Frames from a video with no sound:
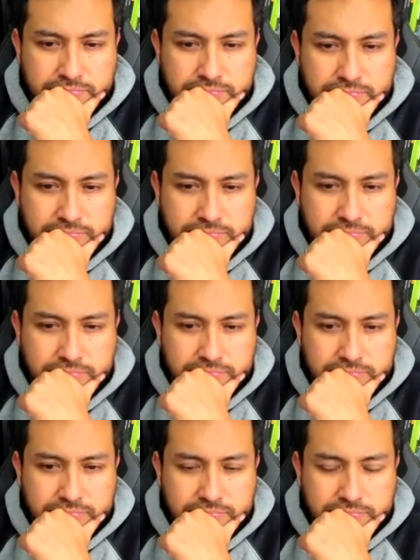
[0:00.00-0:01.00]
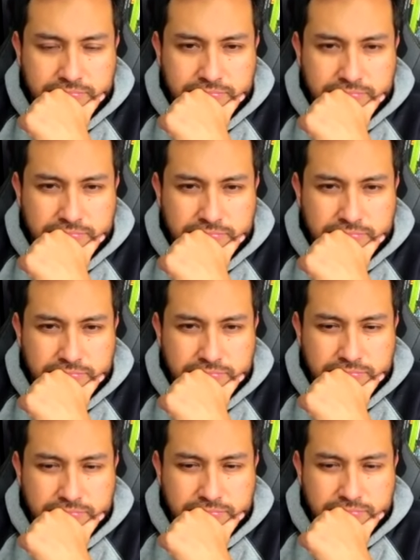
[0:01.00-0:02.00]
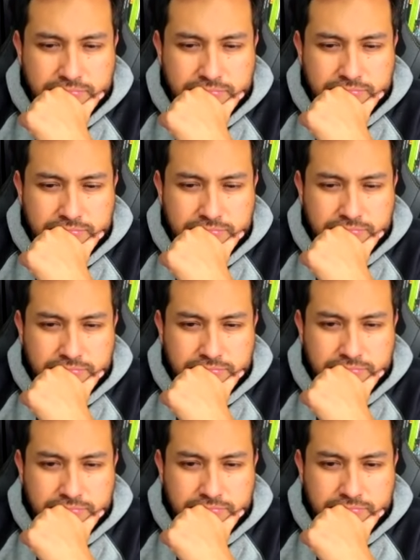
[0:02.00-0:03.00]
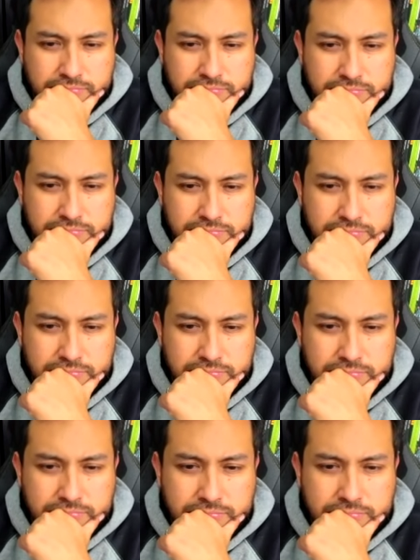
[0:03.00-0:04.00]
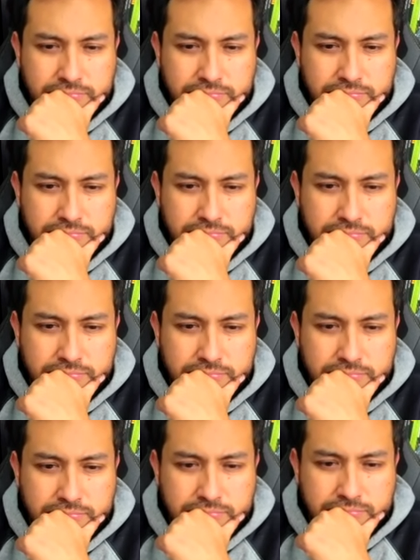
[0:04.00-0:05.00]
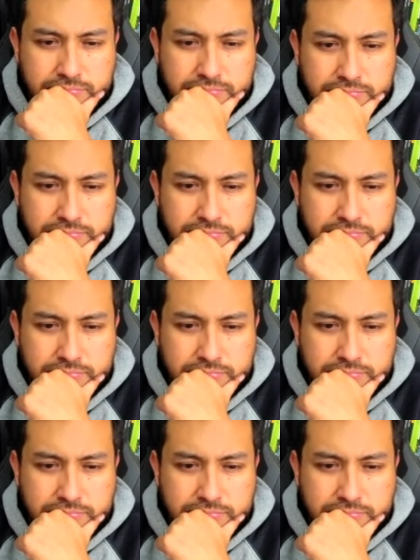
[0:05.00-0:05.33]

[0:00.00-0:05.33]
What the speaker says: (silent)